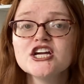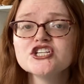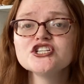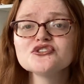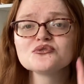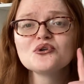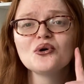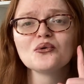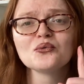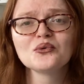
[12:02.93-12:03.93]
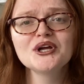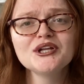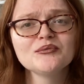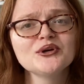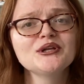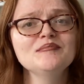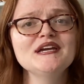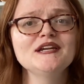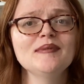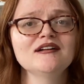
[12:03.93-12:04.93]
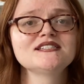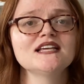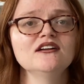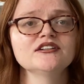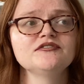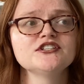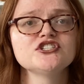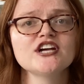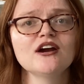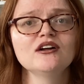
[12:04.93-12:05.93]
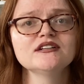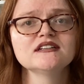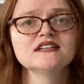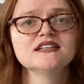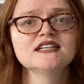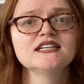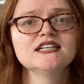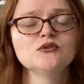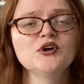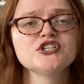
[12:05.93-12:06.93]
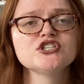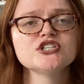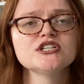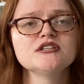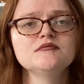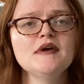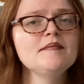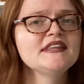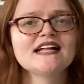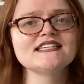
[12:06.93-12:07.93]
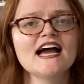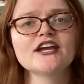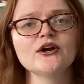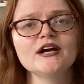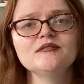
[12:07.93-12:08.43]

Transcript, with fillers: She's really, really mean about Zelda Fitzgerald, which maybe that's accurate.